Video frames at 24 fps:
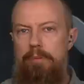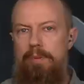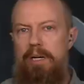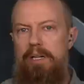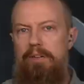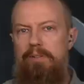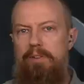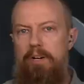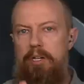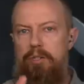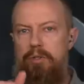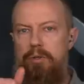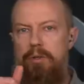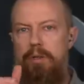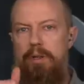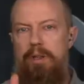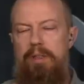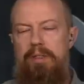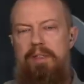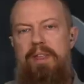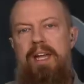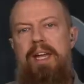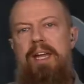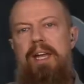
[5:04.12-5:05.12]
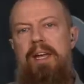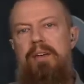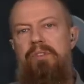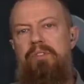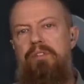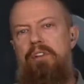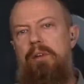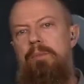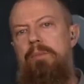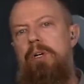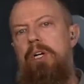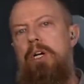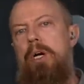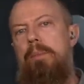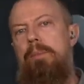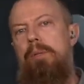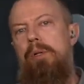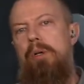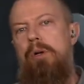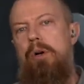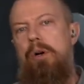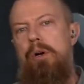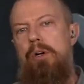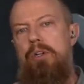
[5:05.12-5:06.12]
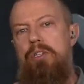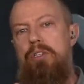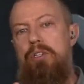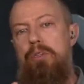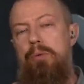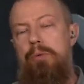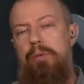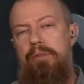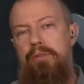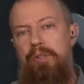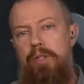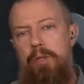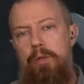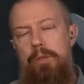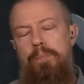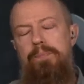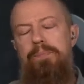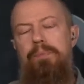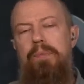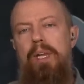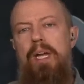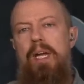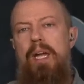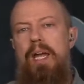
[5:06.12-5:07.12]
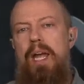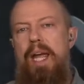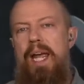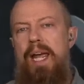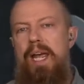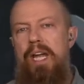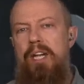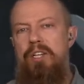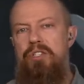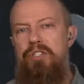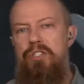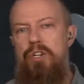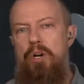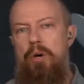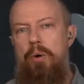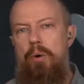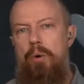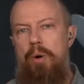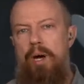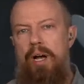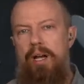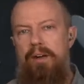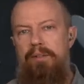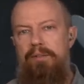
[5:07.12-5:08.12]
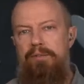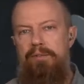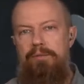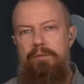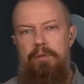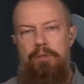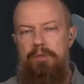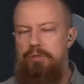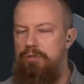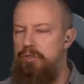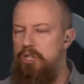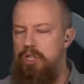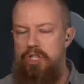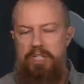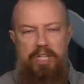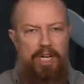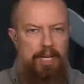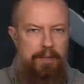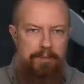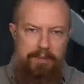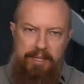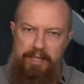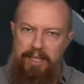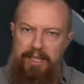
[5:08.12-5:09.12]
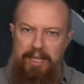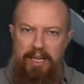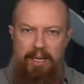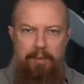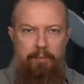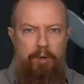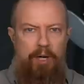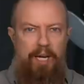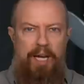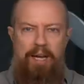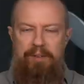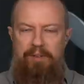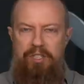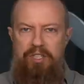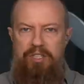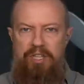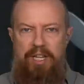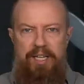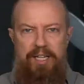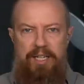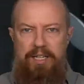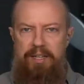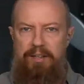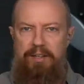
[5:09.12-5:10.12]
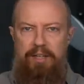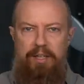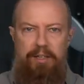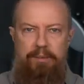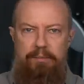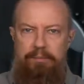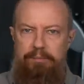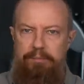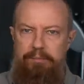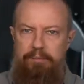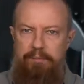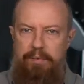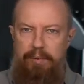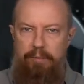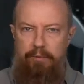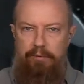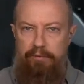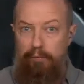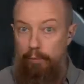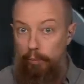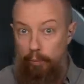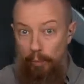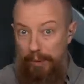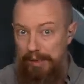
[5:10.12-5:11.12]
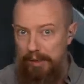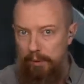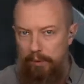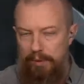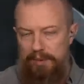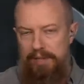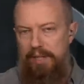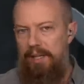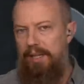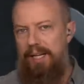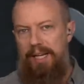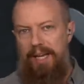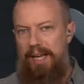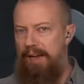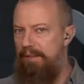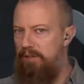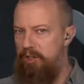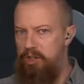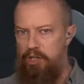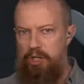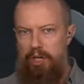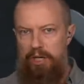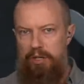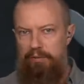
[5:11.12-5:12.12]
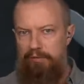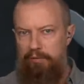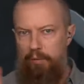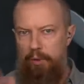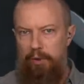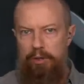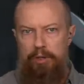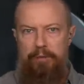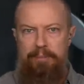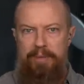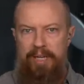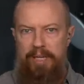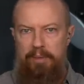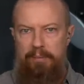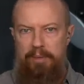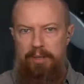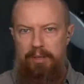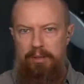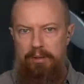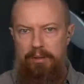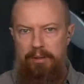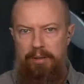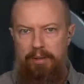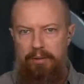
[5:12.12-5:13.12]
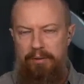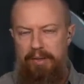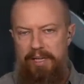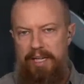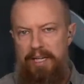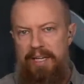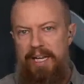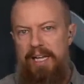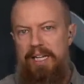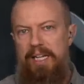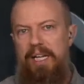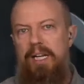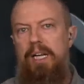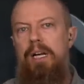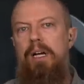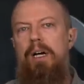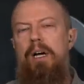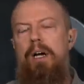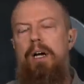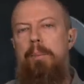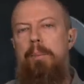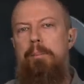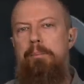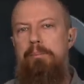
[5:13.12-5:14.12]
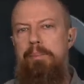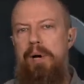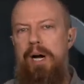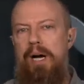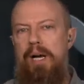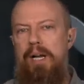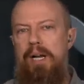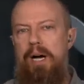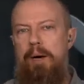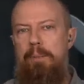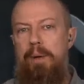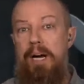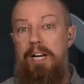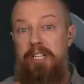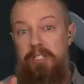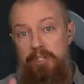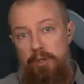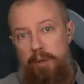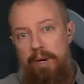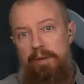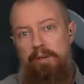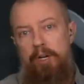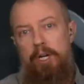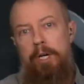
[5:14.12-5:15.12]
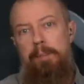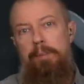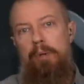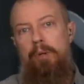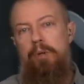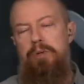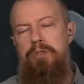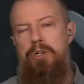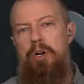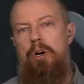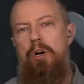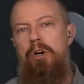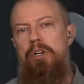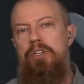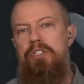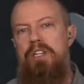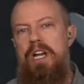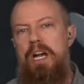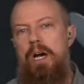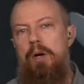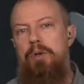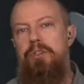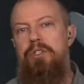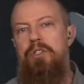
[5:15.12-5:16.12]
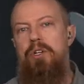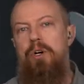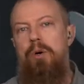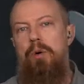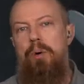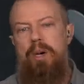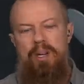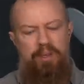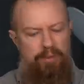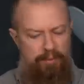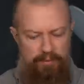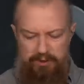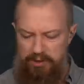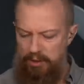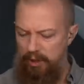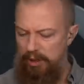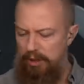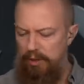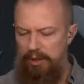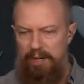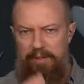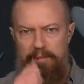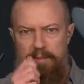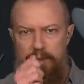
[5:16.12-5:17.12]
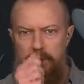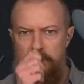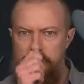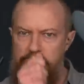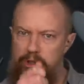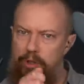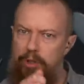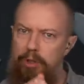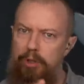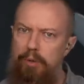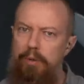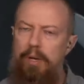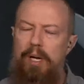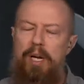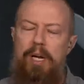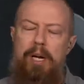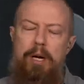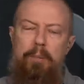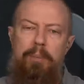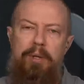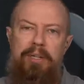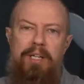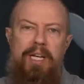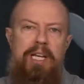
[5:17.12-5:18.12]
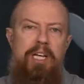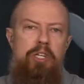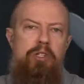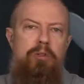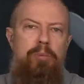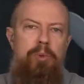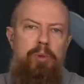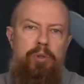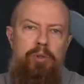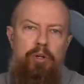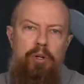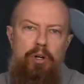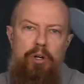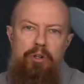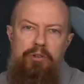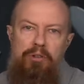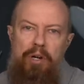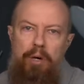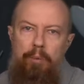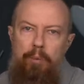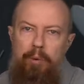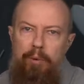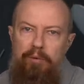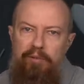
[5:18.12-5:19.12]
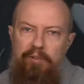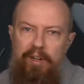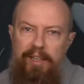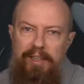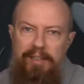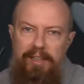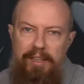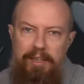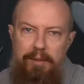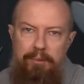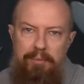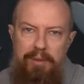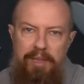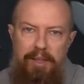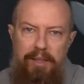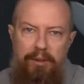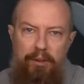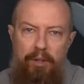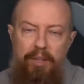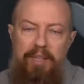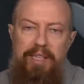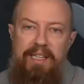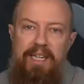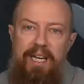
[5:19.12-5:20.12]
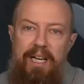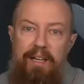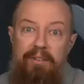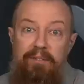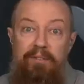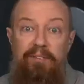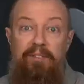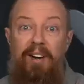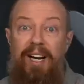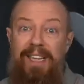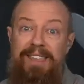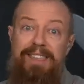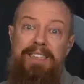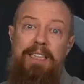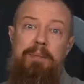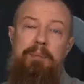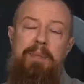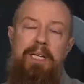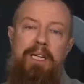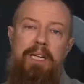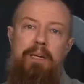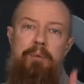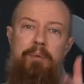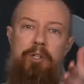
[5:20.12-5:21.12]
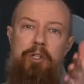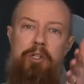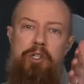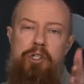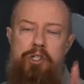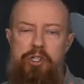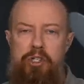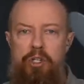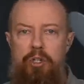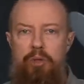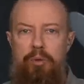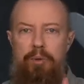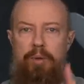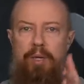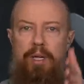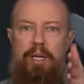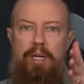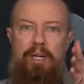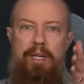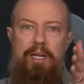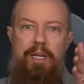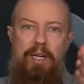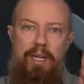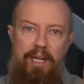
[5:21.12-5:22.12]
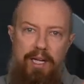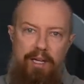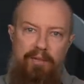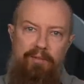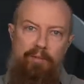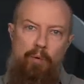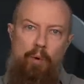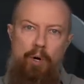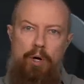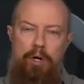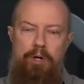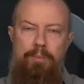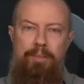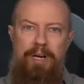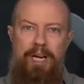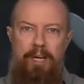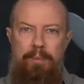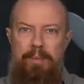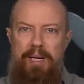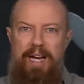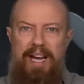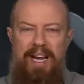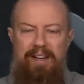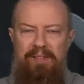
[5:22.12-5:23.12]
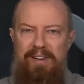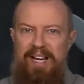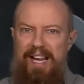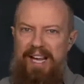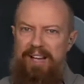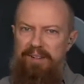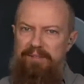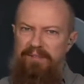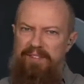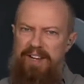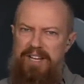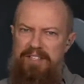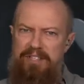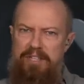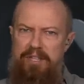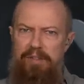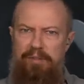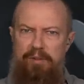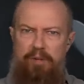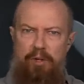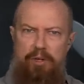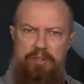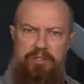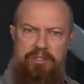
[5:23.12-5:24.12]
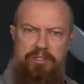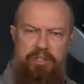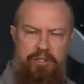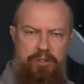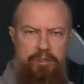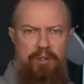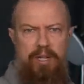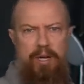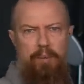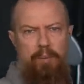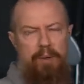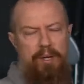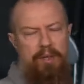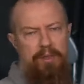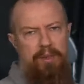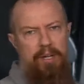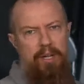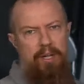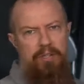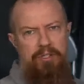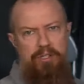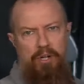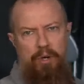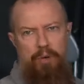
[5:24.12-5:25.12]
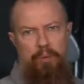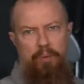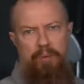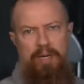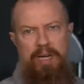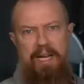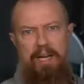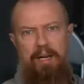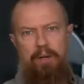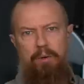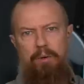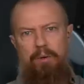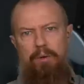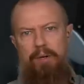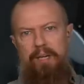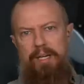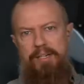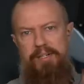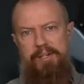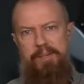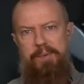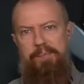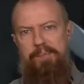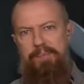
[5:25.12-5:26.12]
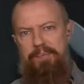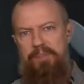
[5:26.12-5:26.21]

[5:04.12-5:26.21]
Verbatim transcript: manufacturer, they have sent me a couple of cards to review. And so I've just got them in the camera. I haven't done anything real with it. Like I haven't shot at 400 megabit or, or any of that yet. But um, I do have a couple of those cards now. So I don't, sorry, I don't have them here to show you. But the Angelbird cards I will finally be looking at and finally being able to shoot in 400 megabit. I haven't had fast enough cards to do that with, so now I do.